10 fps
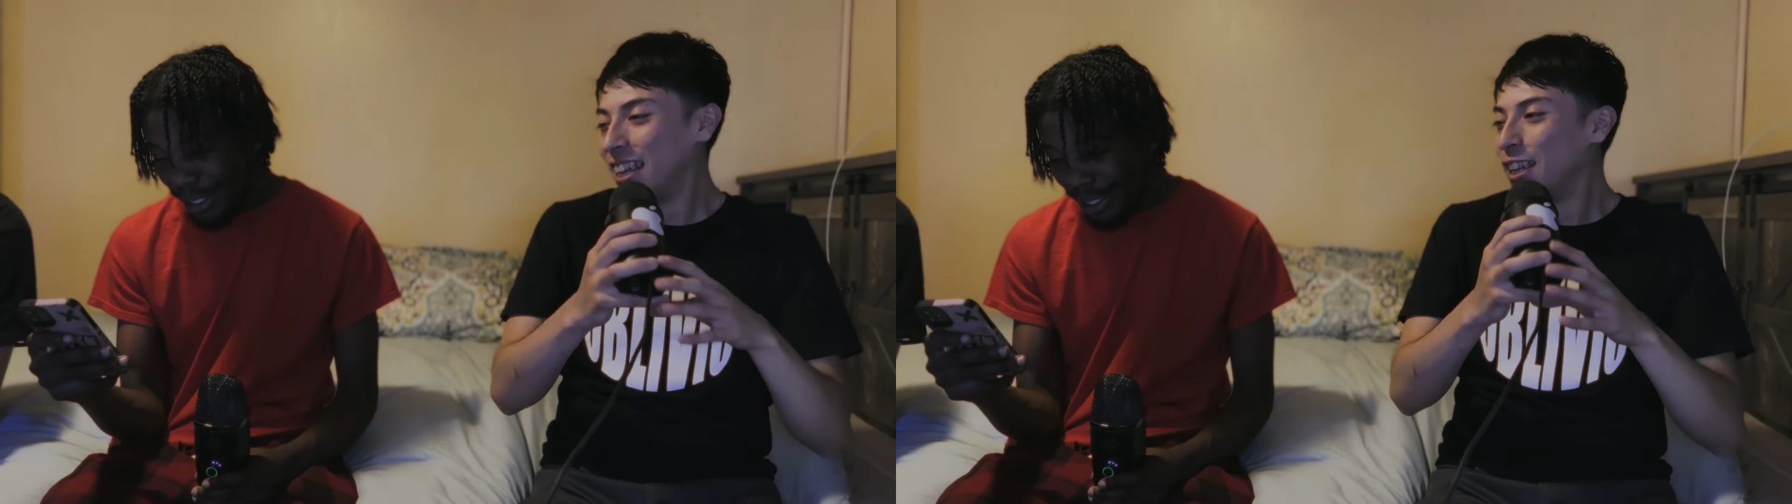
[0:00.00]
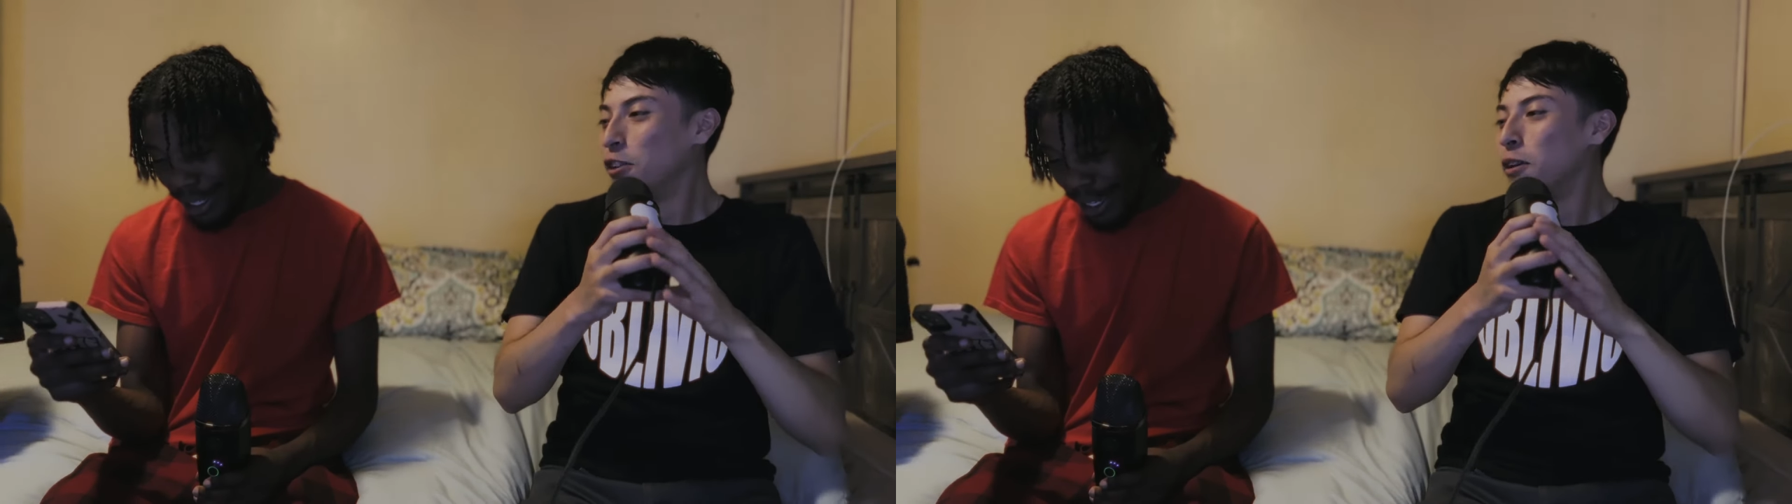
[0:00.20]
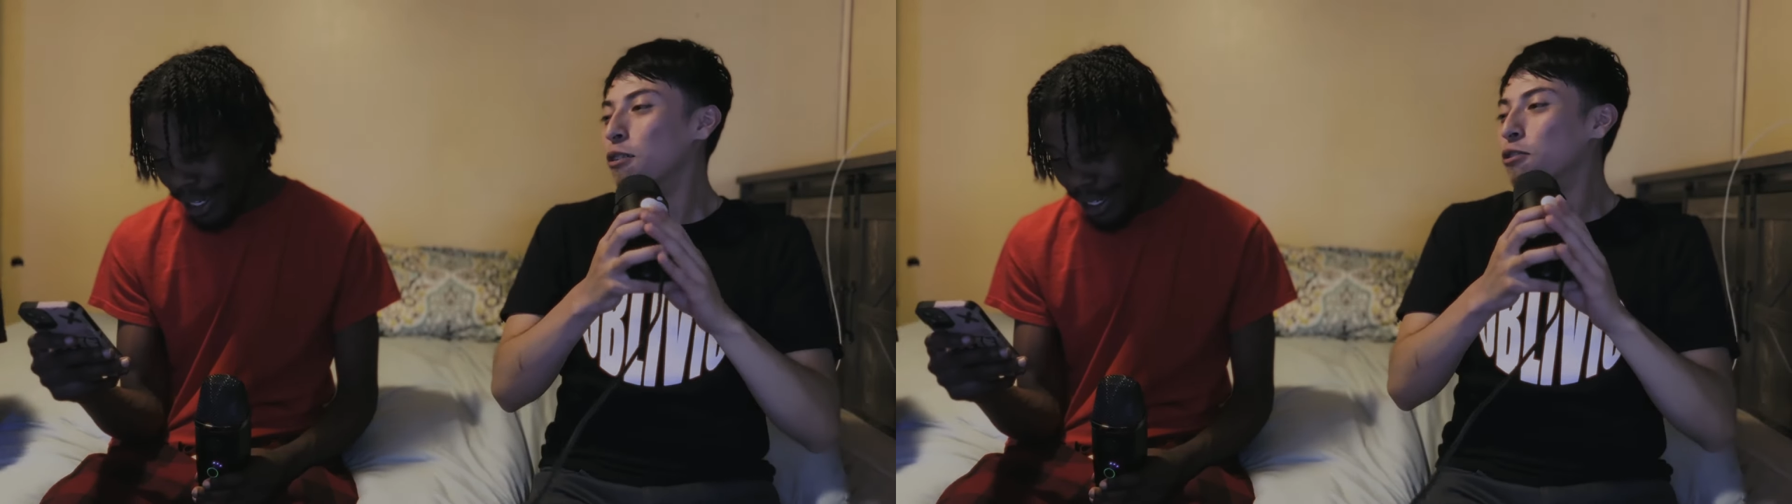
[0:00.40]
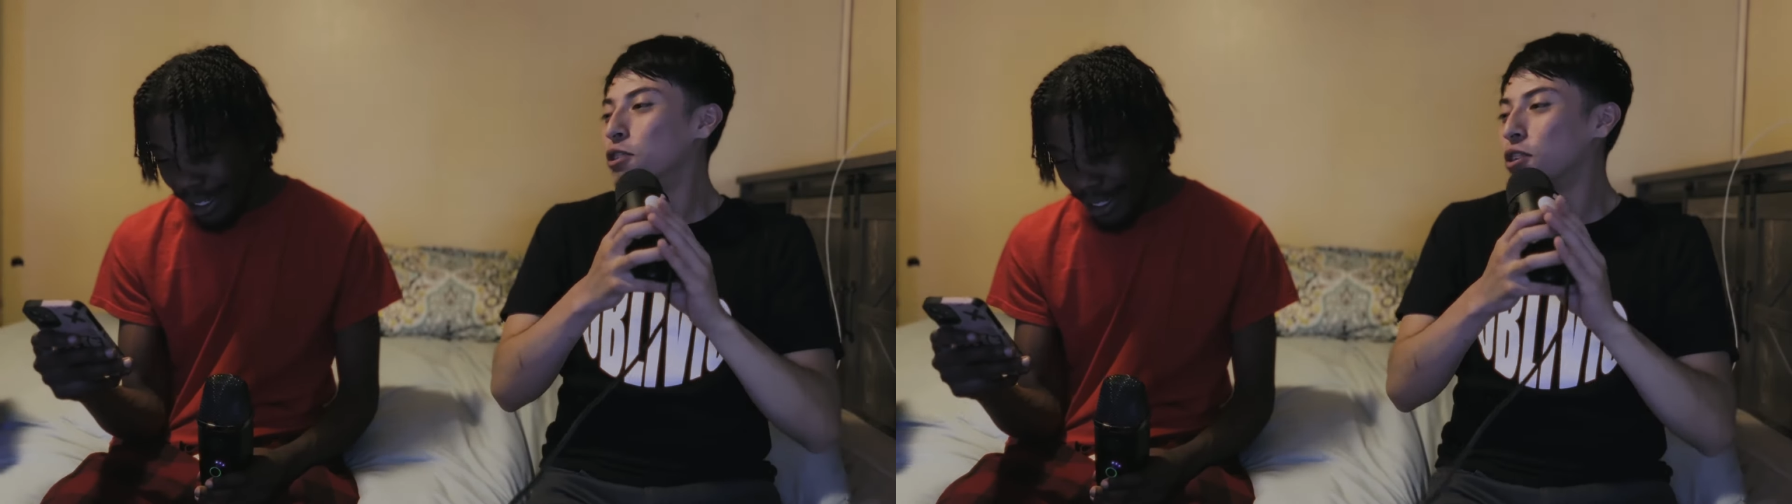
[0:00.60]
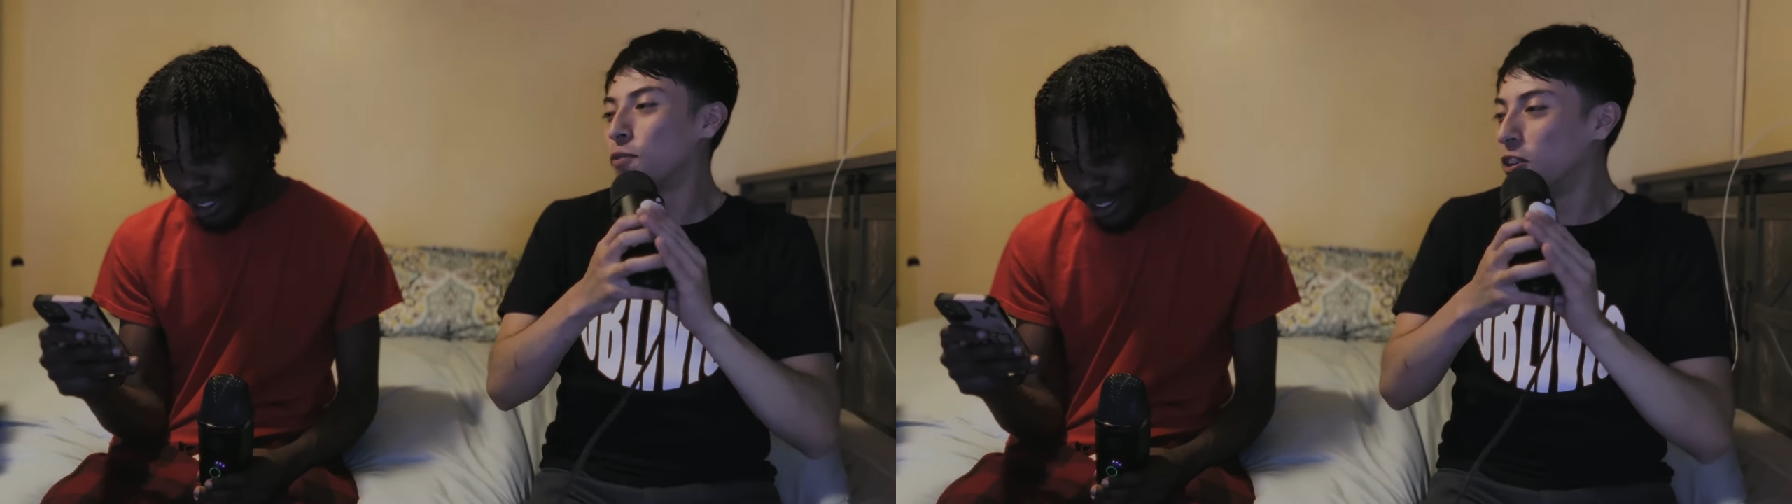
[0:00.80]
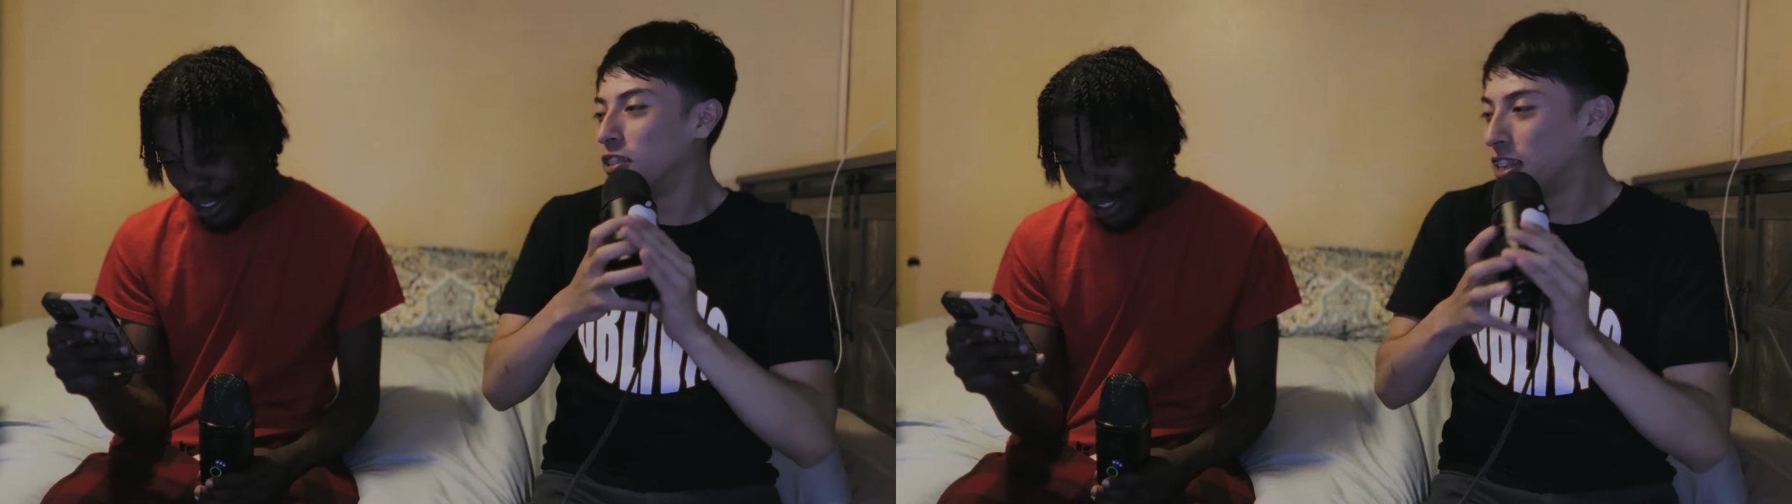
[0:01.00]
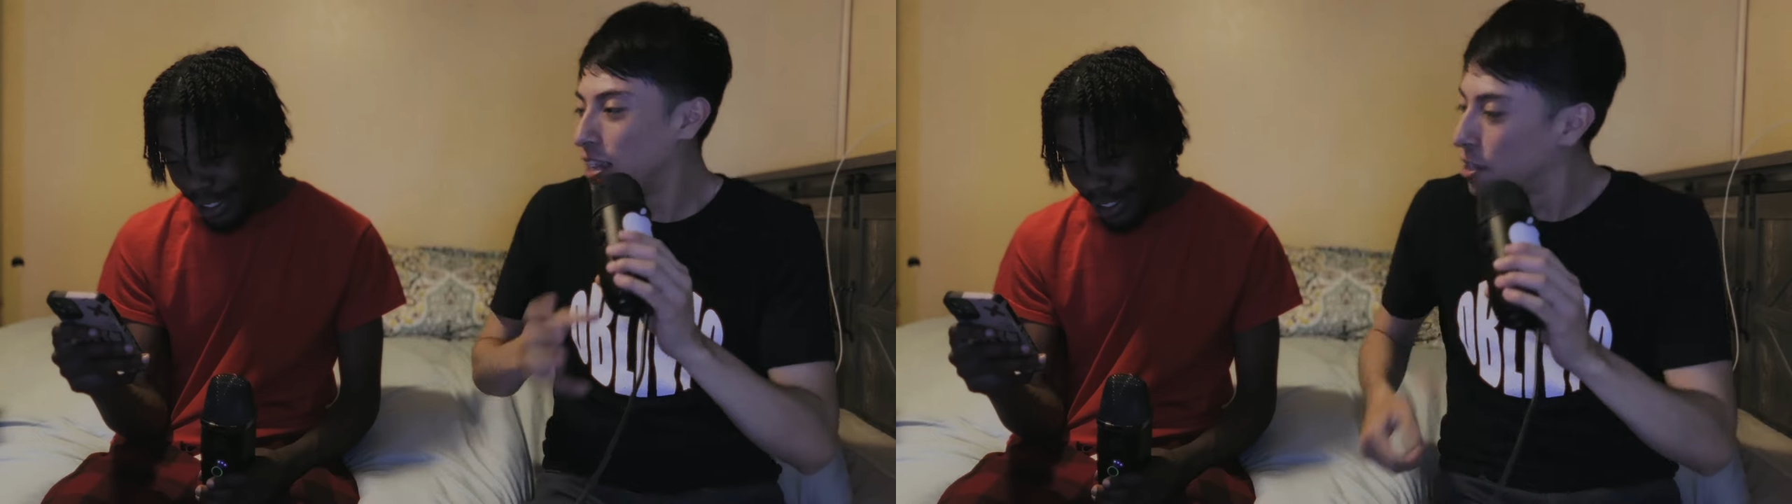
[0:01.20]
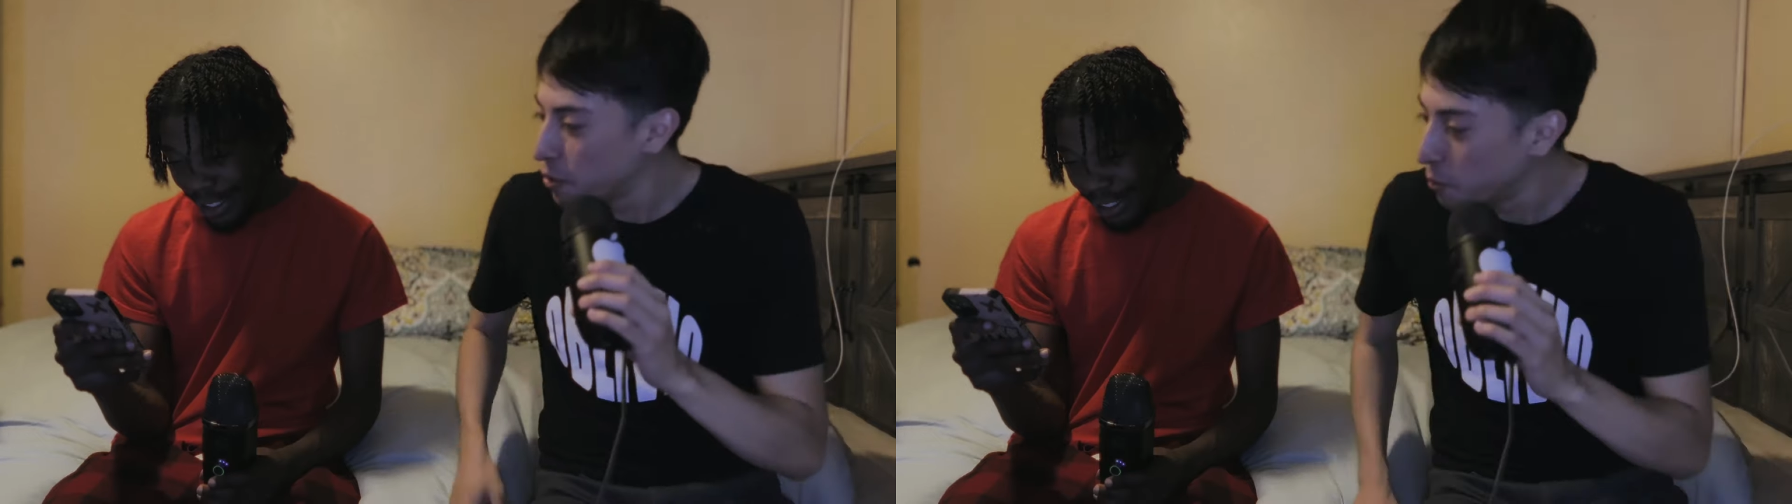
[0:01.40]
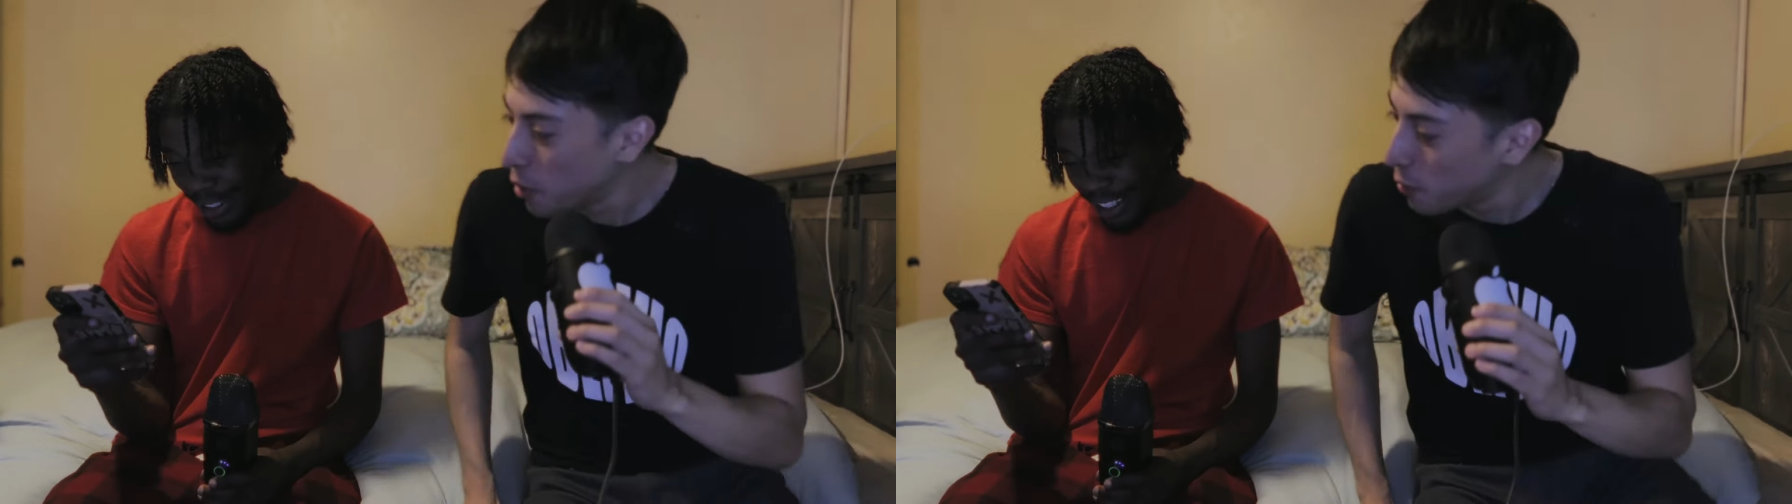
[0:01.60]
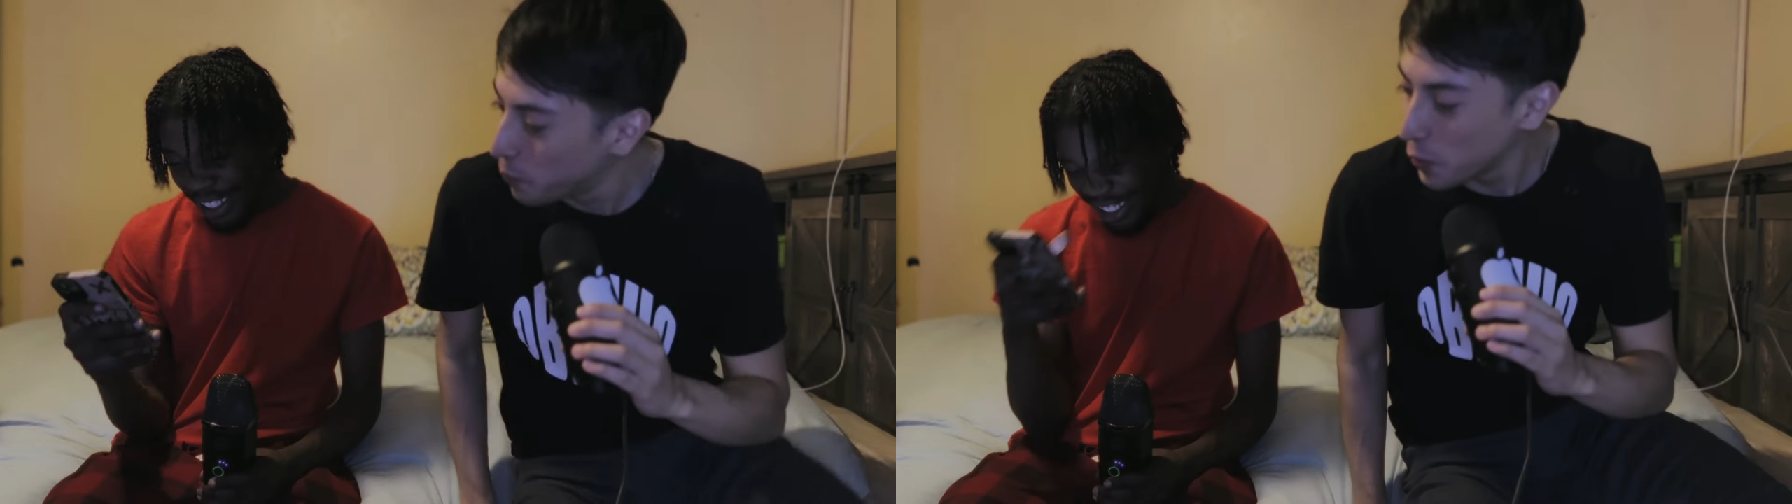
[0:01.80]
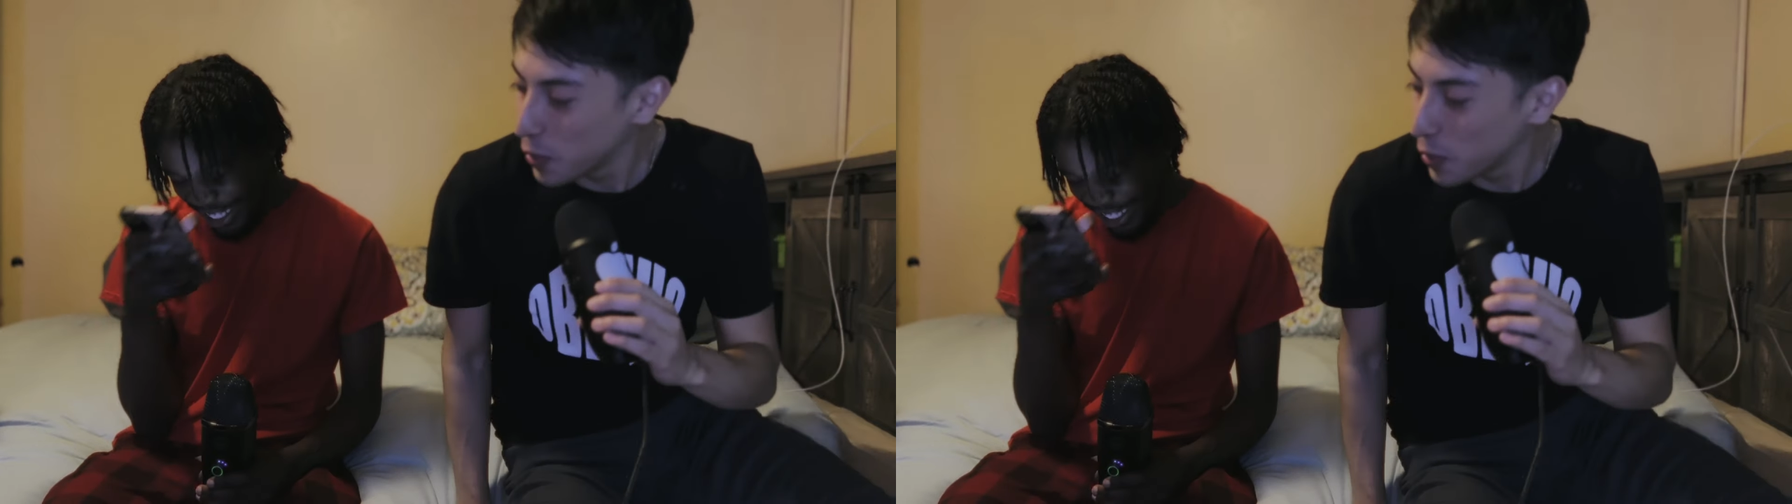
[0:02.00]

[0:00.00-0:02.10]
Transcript: it. It was just for attention, bro.